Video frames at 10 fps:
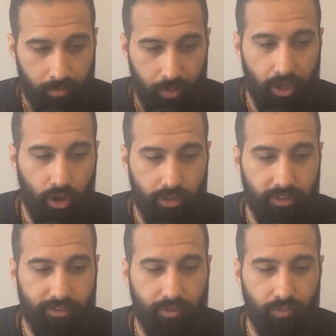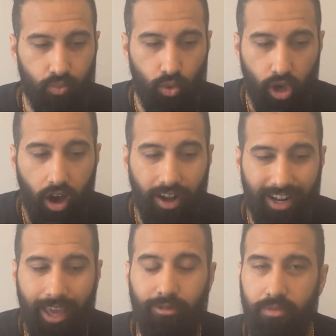Be honest. We can't
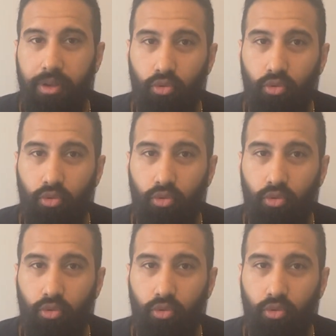claim to be